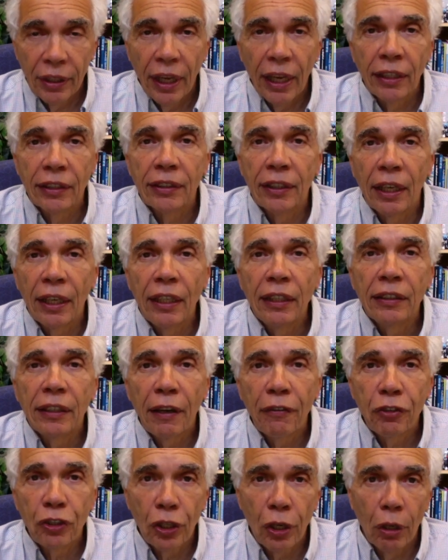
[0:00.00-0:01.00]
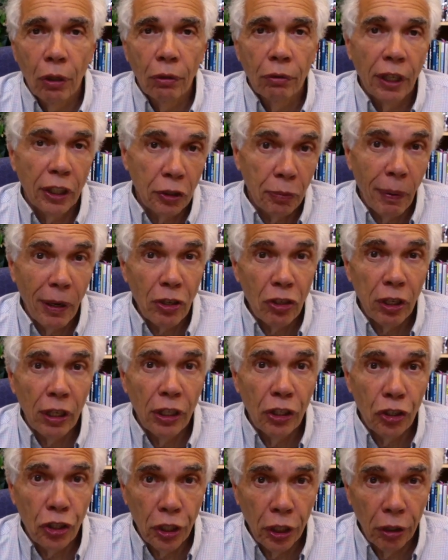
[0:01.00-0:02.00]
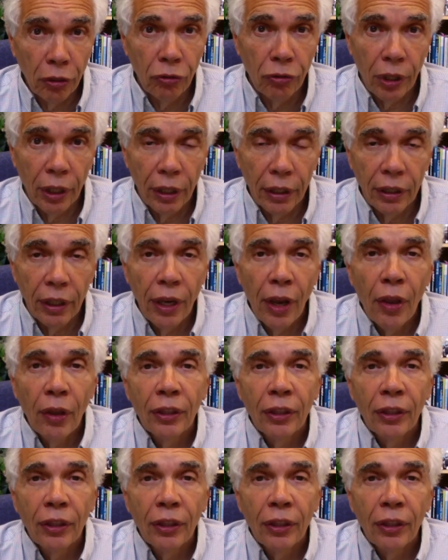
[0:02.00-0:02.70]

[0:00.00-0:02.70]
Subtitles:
And studies have shown, especially in children,